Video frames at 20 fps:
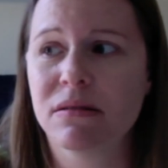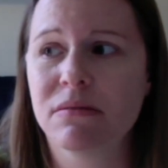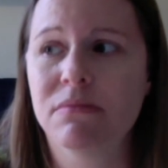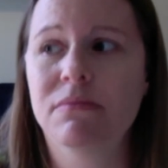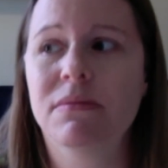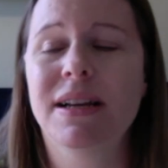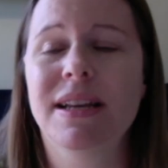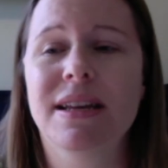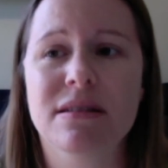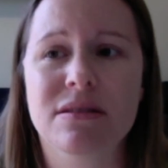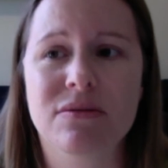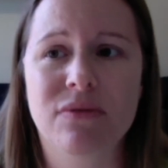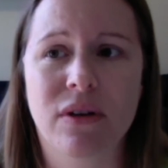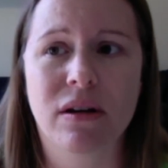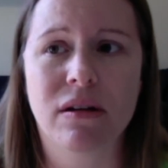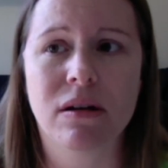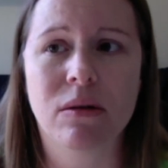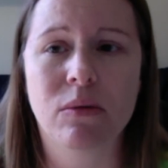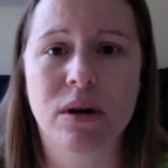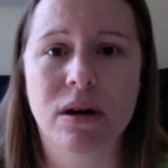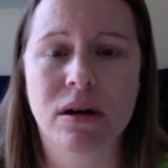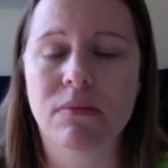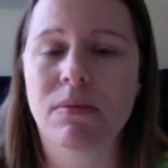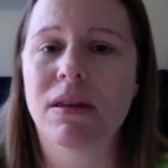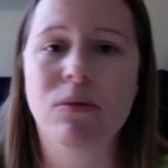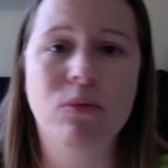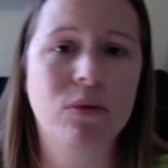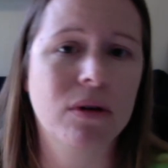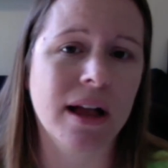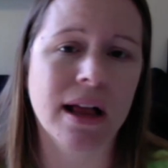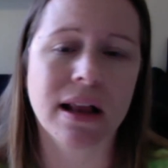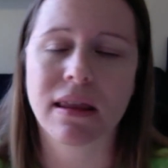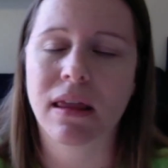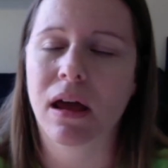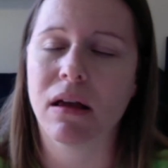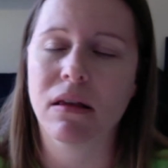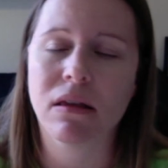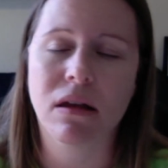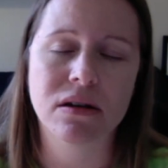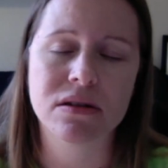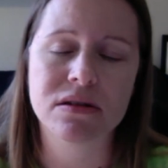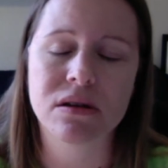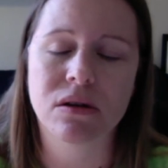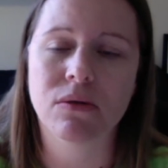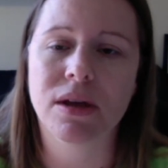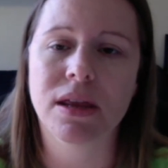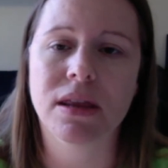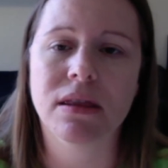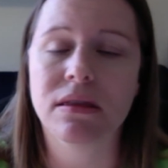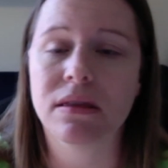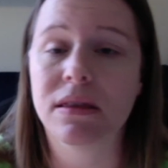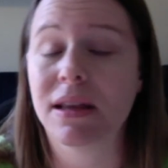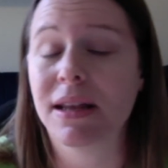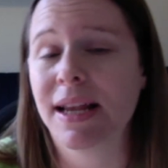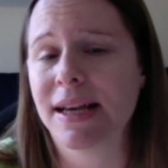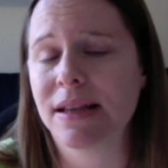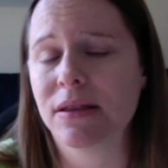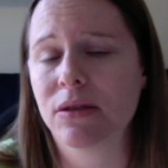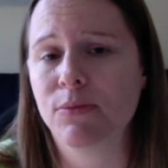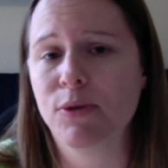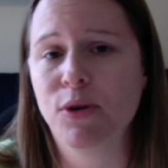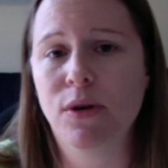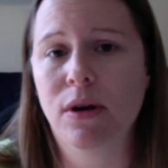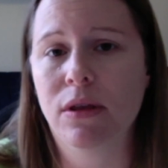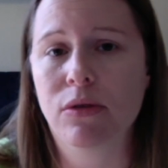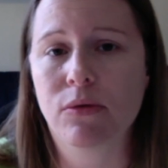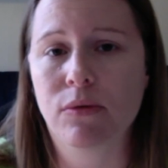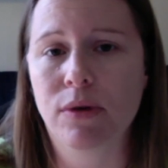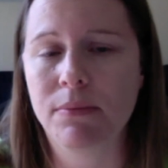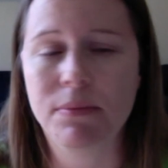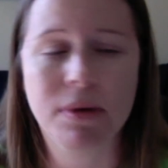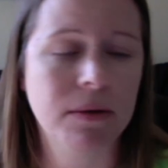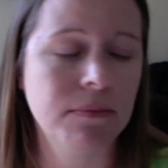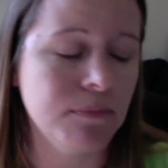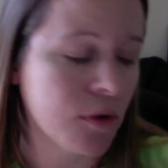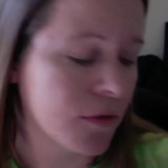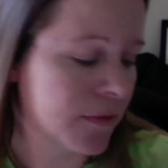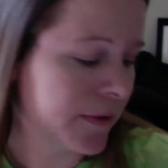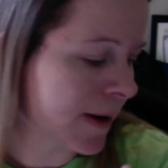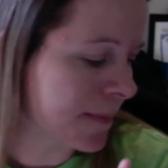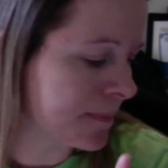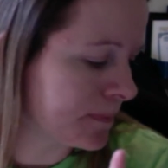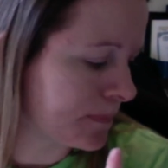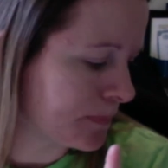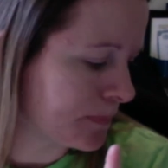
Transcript: Money is very weird, but we got that also in the next Unit 3. But moving on.